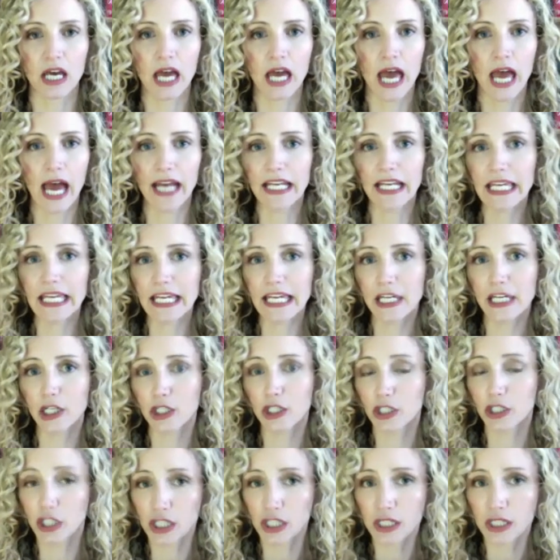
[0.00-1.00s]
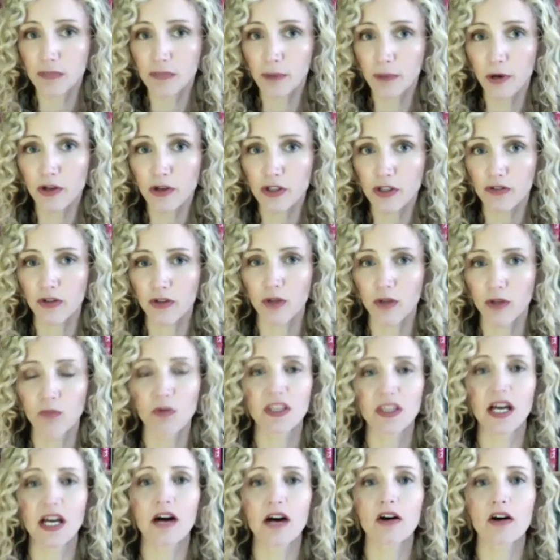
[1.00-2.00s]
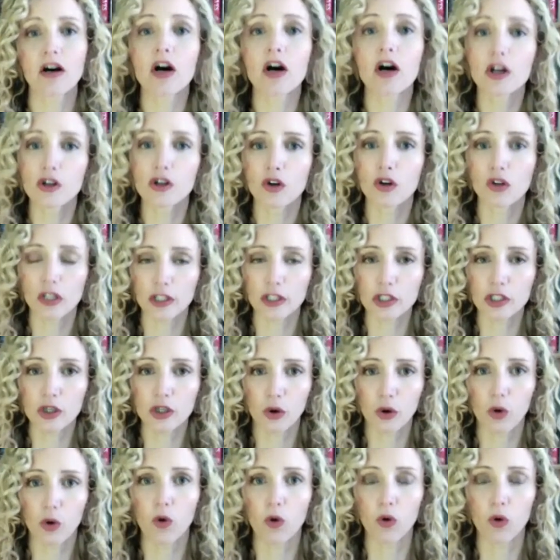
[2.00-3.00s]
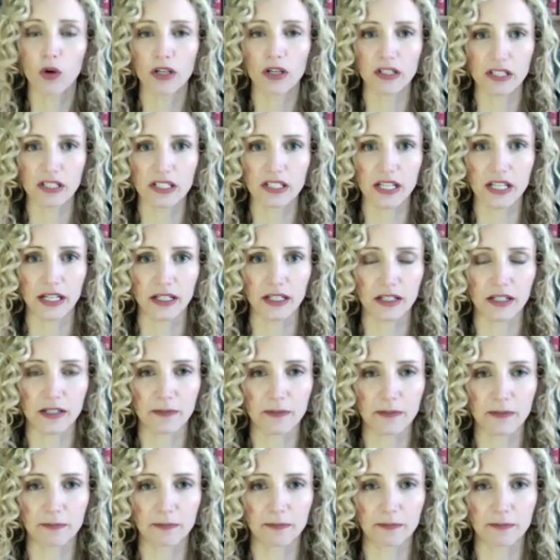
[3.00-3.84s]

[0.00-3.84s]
and he could dispose of them without her knowledge or consent.